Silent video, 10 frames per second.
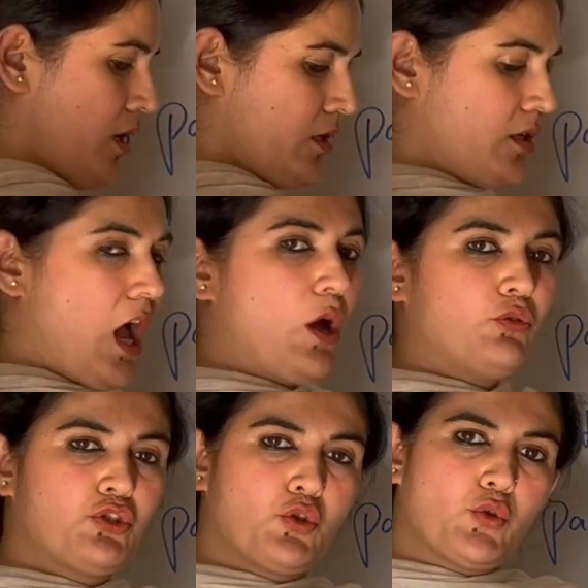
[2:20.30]

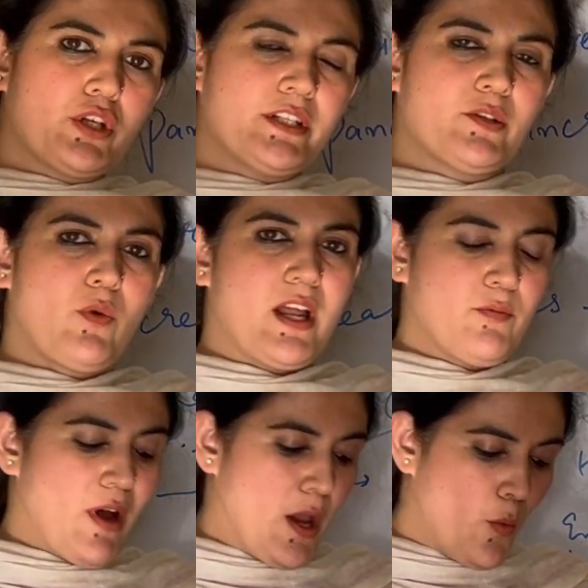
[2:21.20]
Now students,
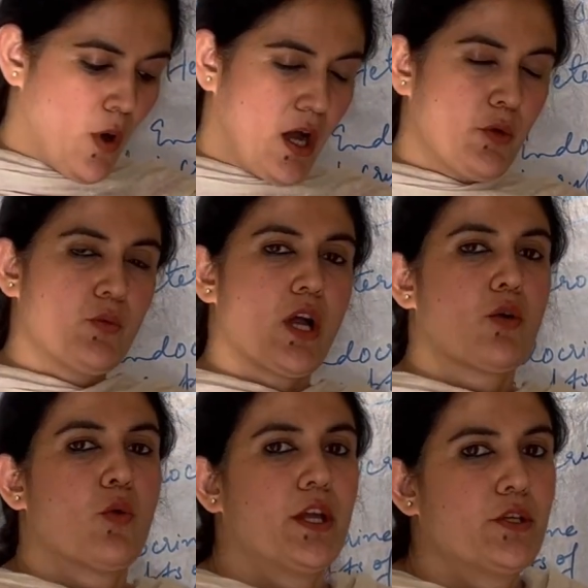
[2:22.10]
one by one we
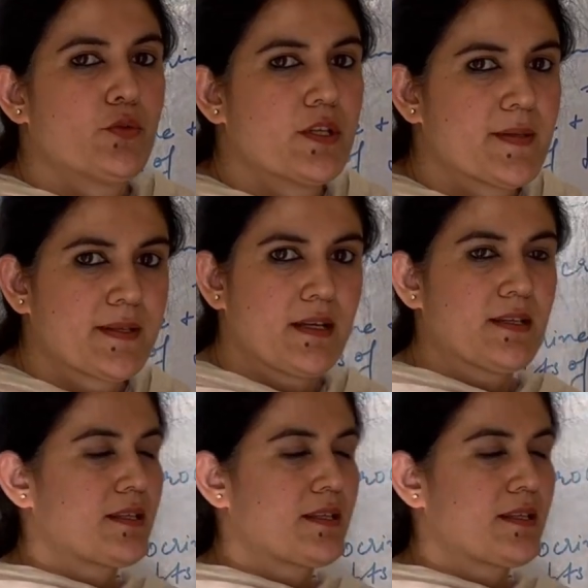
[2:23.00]
are going to discuss